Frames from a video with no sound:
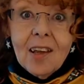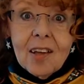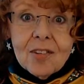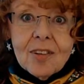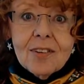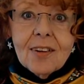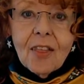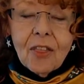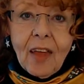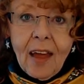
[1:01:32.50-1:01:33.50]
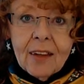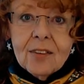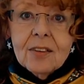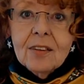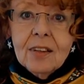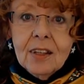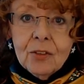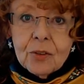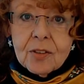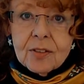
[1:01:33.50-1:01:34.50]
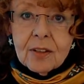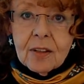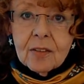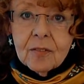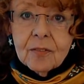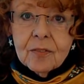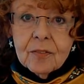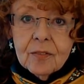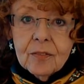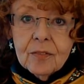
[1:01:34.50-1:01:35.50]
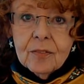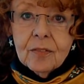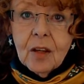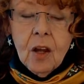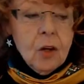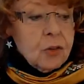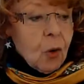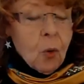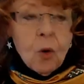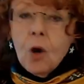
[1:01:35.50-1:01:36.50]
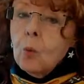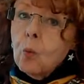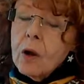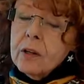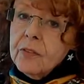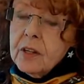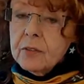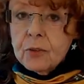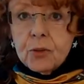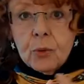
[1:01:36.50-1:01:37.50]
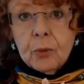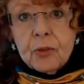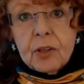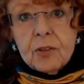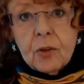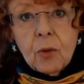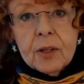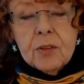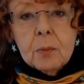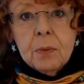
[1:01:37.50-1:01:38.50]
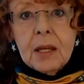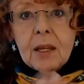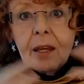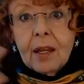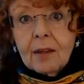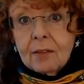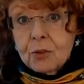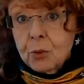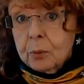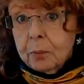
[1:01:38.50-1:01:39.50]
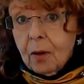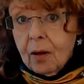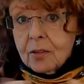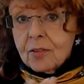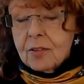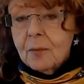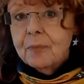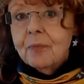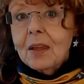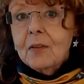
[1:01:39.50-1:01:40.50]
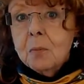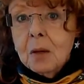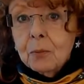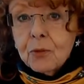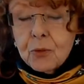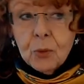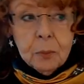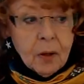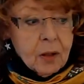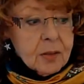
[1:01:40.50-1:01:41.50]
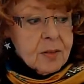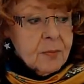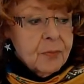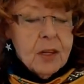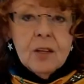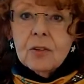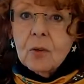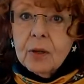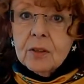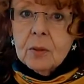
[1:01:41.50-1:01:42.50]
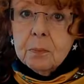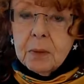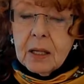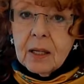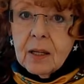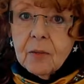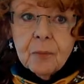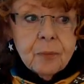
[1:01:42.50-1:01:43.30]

Isn't that interesting? So one of the other tools that is going to be in the toolbox, in the members toolbox, is going to be